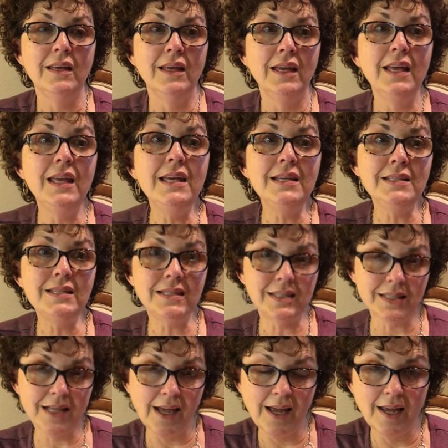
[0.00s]
his
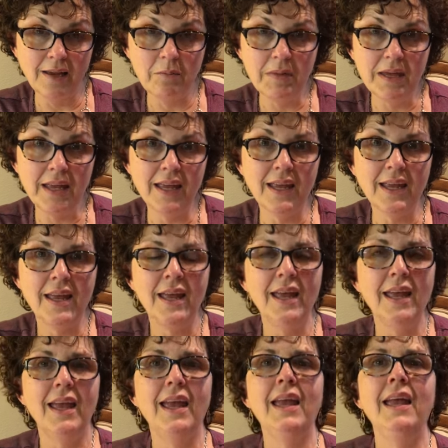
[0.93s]
timing
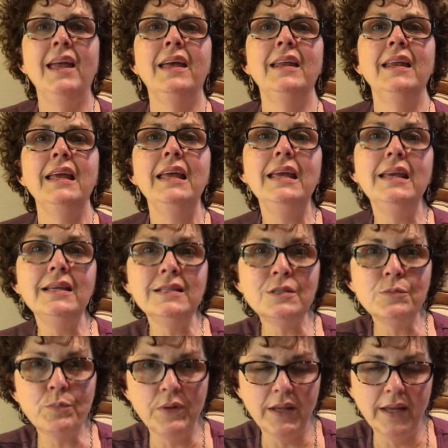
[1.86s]
and
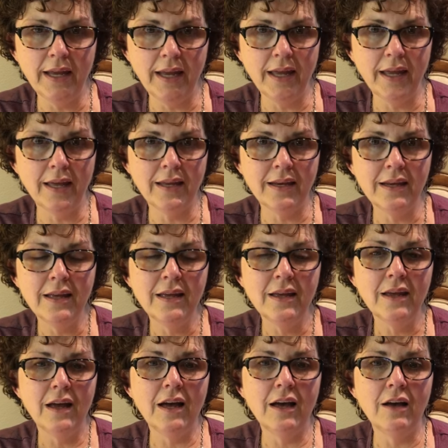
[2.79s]
his plan
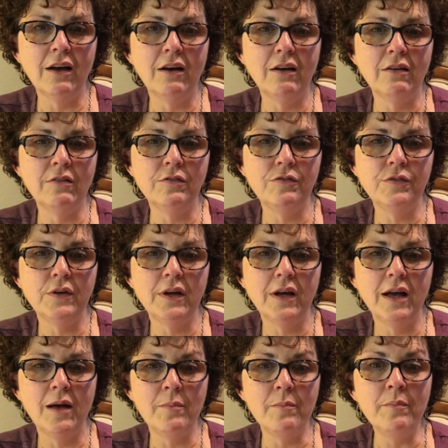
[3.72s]
of
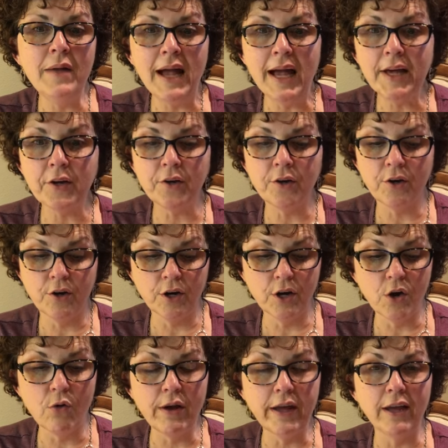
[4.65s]
a matter
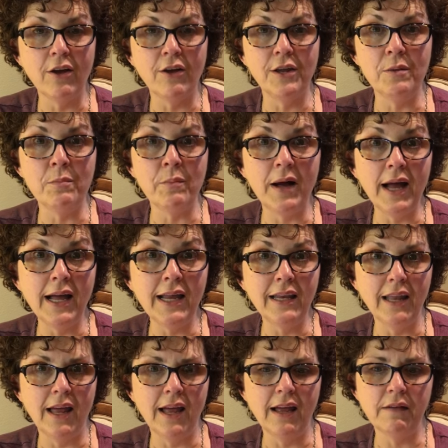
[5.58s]
going on in my
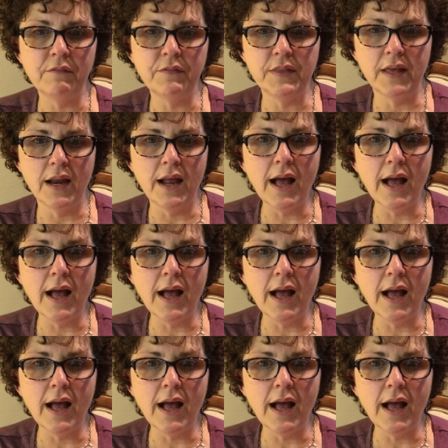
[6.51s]
life that